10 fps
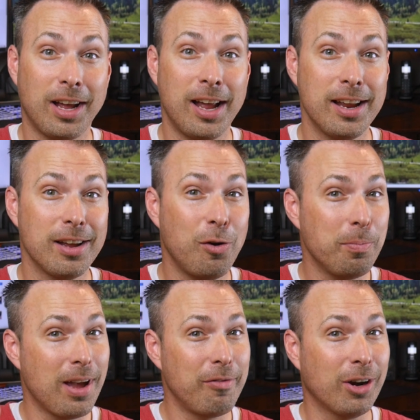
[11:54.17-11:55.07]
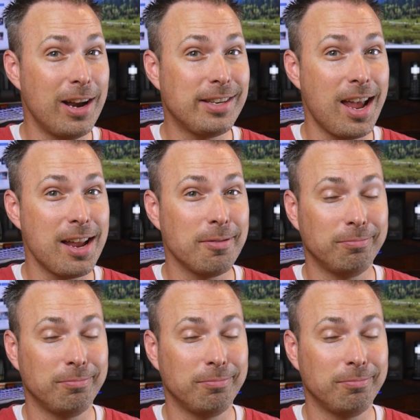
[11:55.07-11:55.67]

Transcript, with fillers: I hope you have a great day.